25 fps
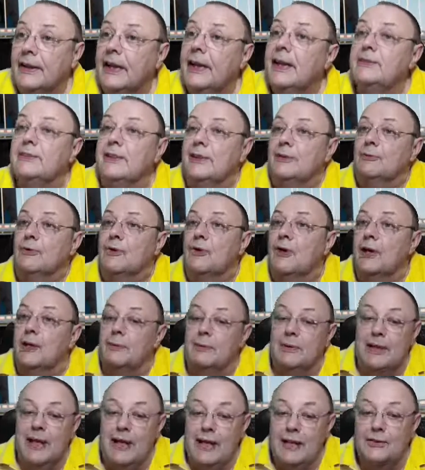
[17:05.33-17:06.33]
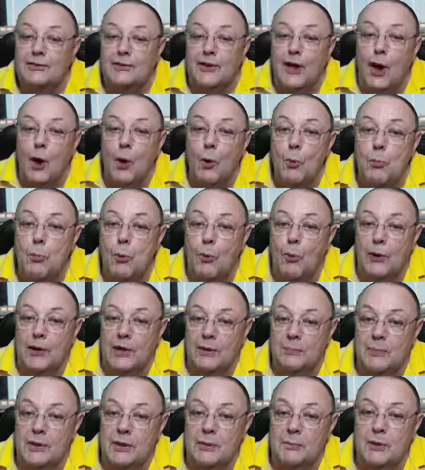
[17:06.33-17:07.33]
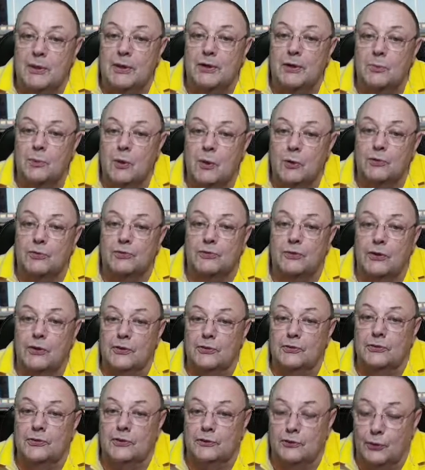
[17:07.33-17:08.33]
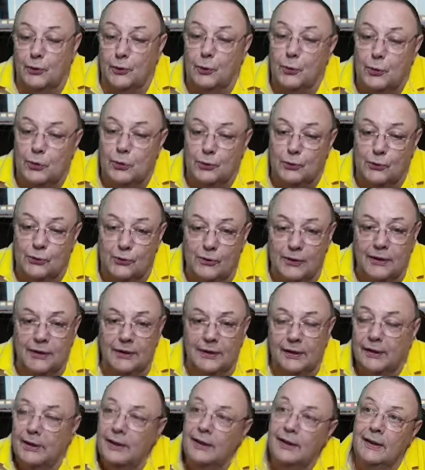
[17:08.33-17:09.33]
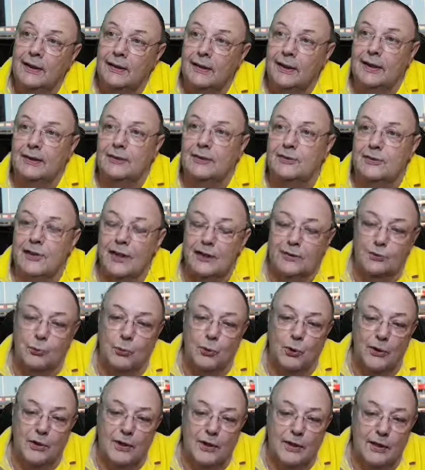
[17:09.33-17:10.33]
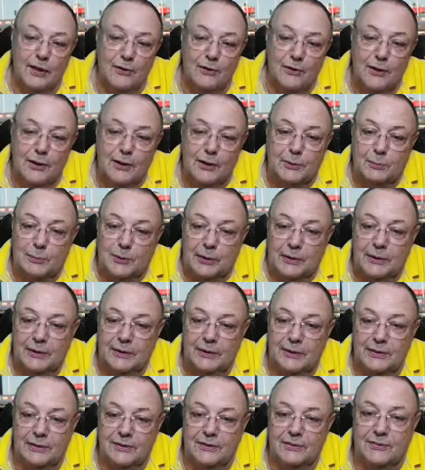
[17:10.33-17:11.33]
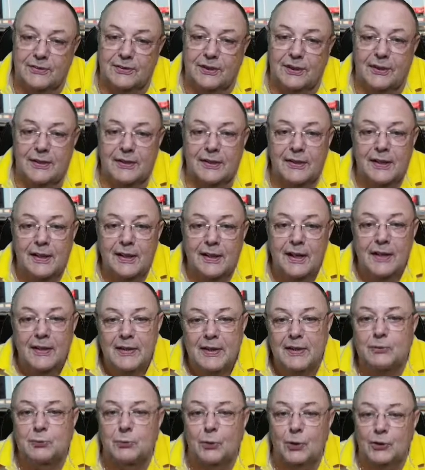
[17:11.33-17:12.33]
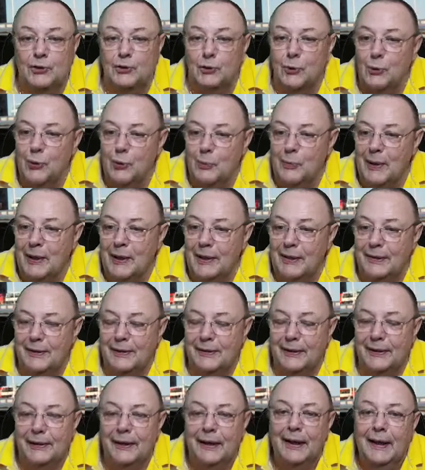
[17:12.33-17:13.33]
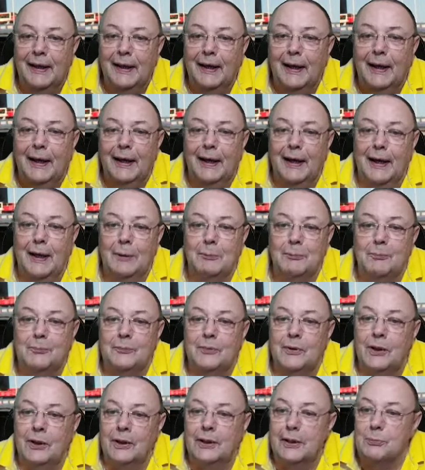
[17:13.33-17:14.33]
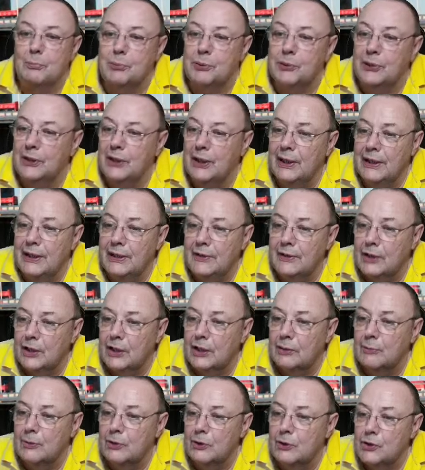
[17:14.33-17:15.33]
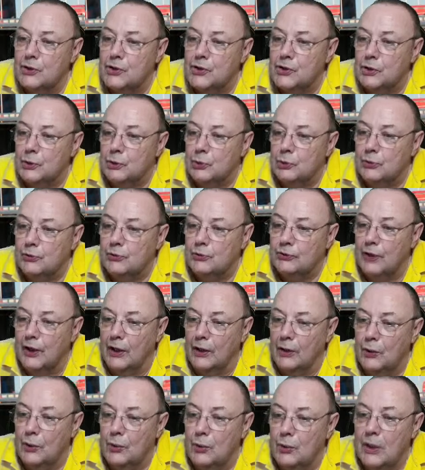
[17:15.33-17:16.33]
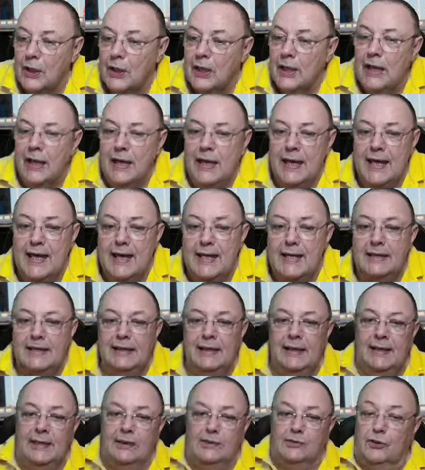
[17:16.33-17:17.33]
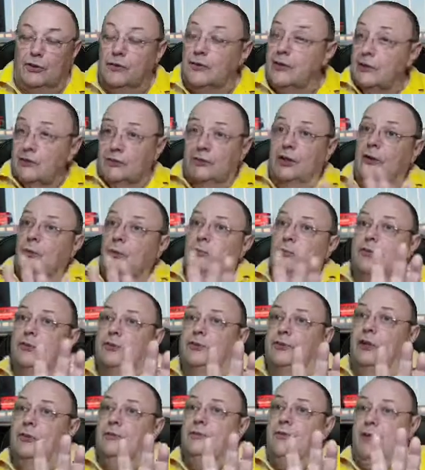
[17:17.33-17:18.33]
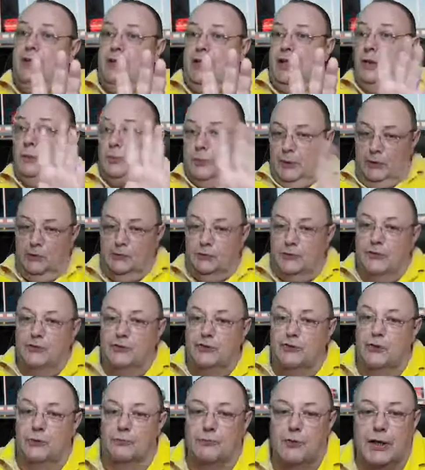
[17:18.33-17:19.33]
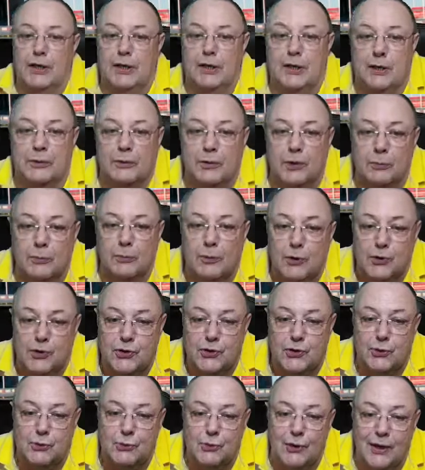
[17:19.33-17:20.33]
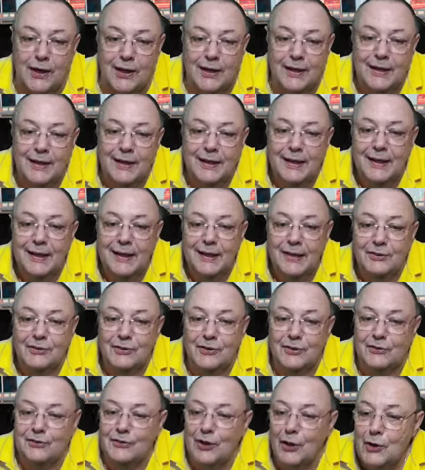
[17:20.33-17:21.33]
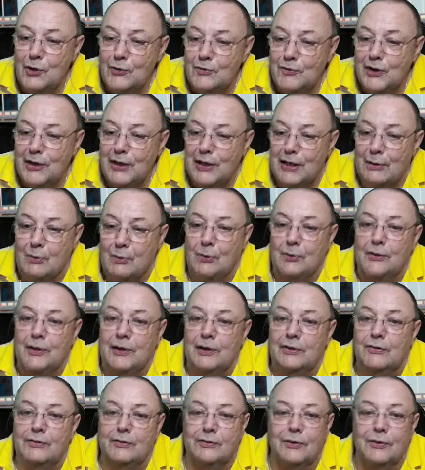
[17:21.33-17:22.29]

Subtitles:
Isn't it, Ryan? I mean, that is the whole point of me being the world's fastest talker. All right, that's why they hired me. That's what it's all about, isn't it? I can play the commercial. So here is. There's no video because this is a radio commercial, right? So there's no video on this.